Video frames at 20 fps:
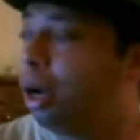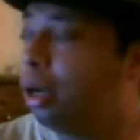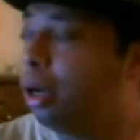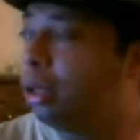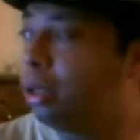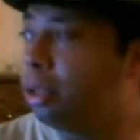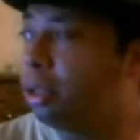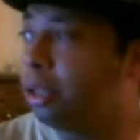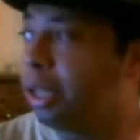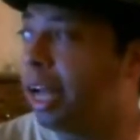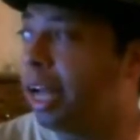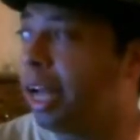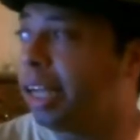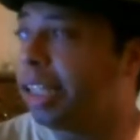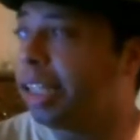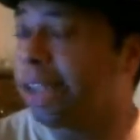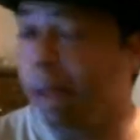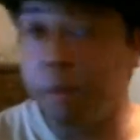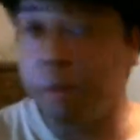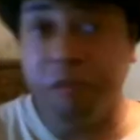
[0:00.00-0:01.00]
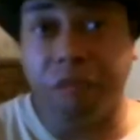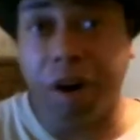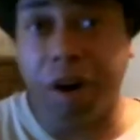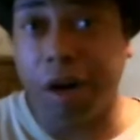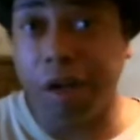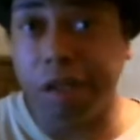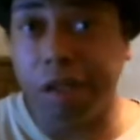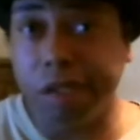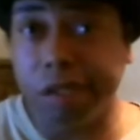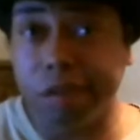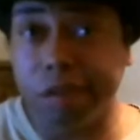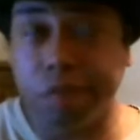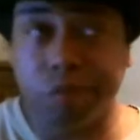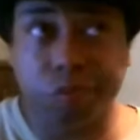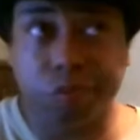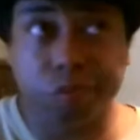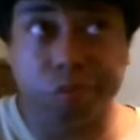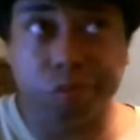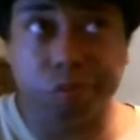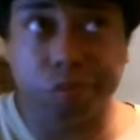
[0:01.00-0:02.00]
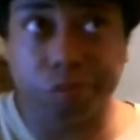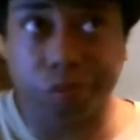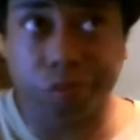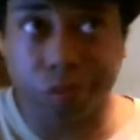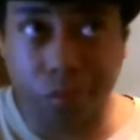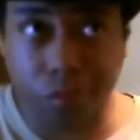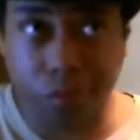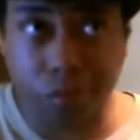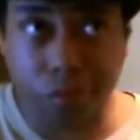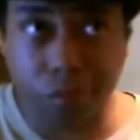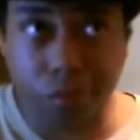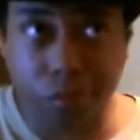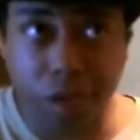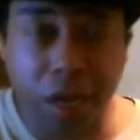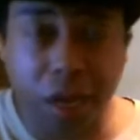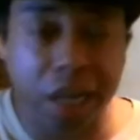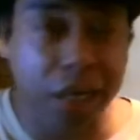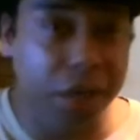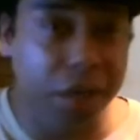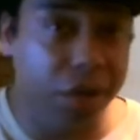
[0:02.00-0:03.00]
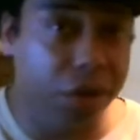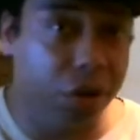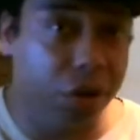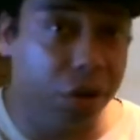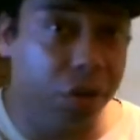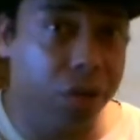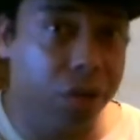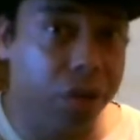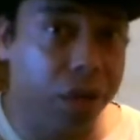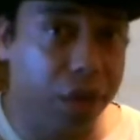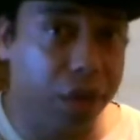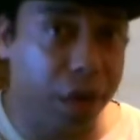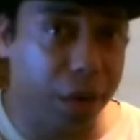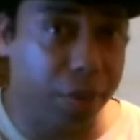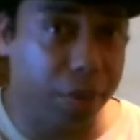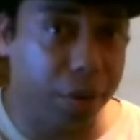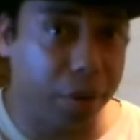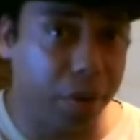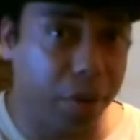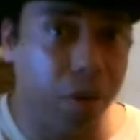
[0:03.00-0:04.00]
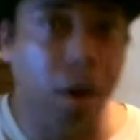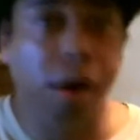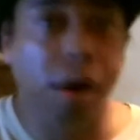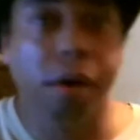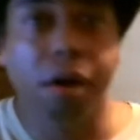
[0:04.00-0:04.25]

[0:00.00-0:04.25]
it has Jamie Foxx and Leonardo DiCaprio